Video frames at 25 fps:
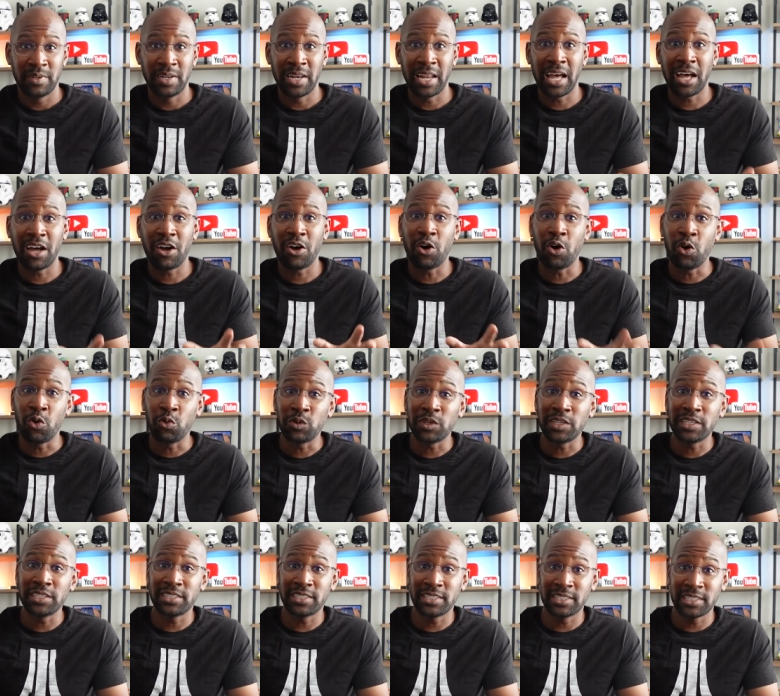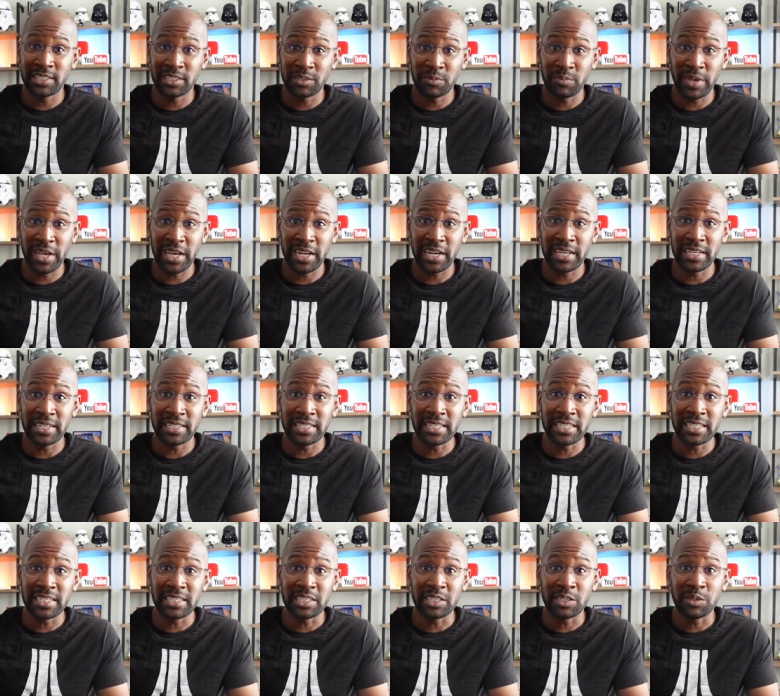Not only is this a bad
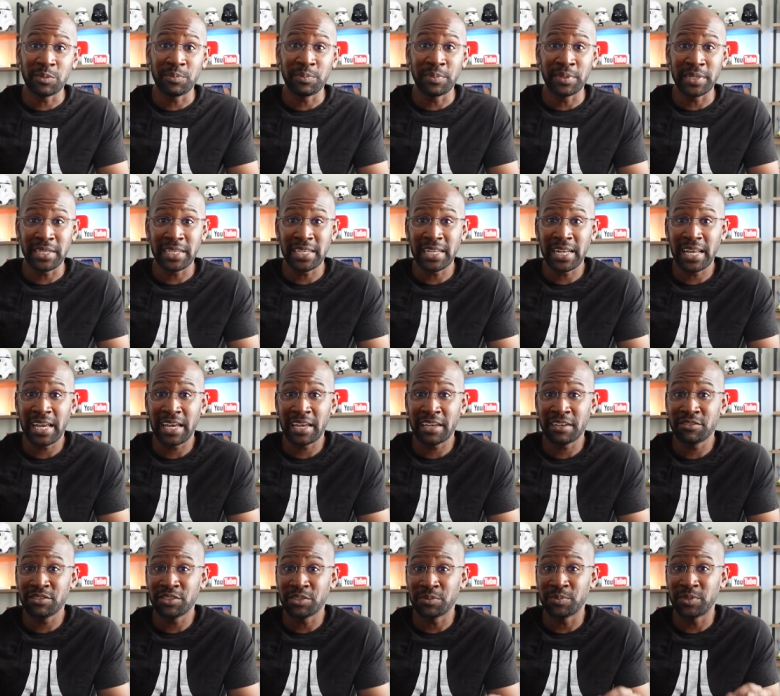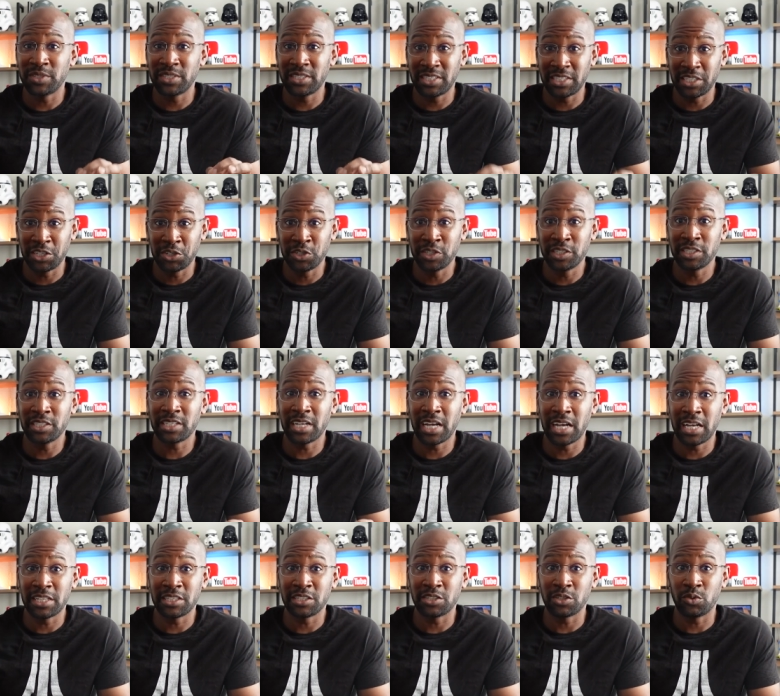idea, but it can have some serious
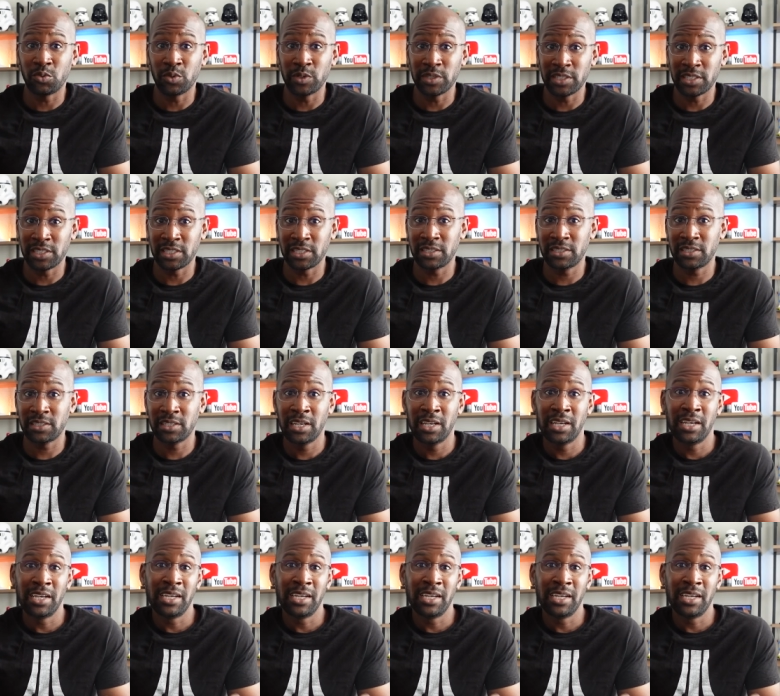consequences,